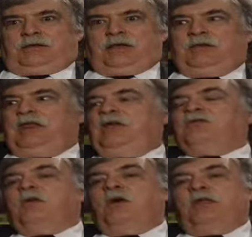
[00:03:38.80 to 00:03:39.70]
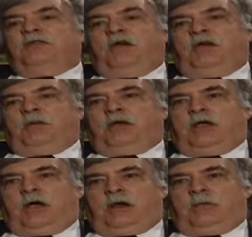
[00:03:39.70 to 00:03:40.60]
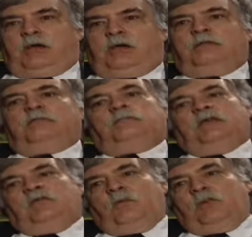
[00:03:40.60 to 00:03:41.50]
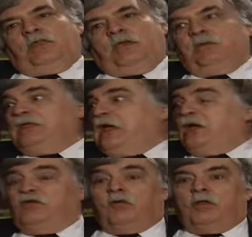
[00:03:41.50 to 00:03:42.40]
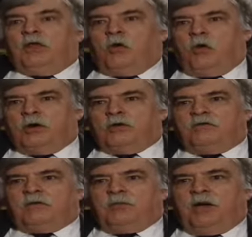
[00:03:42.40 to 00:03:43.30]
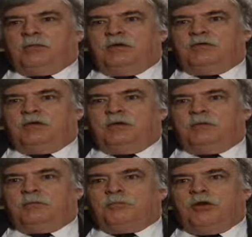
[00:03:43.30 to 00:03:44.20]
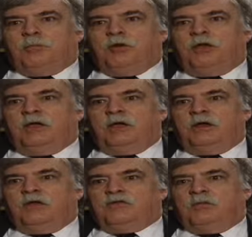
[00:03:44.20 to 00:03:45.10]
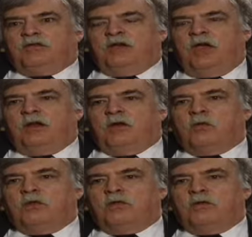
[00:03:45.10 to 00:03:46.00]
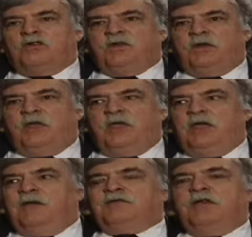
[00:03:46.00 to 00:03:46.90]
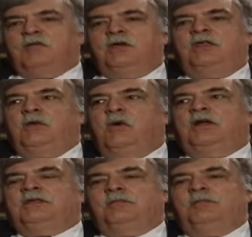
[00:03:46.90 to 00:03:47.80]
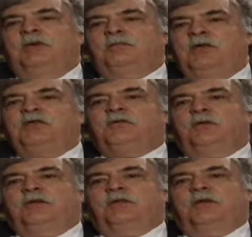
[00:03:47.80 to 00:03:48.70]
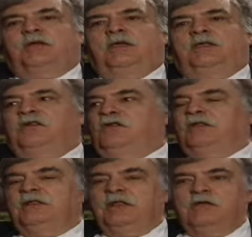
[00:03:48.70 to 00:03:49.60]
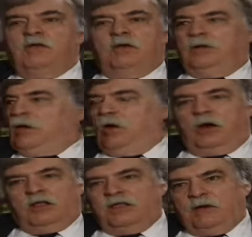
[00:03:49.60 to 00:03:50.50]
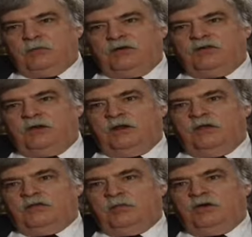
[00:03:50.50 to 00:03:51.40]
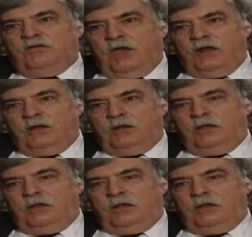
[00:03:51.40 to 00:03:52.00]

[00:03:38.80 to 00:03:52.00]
I mean, if they want to talk about Karabakh that's one thing. But they control a quarter of the, of the property in Azerbaijan, a quarter of the region. If they really want to be peaceful with Turkey, they should leave all that region in Azerbaijan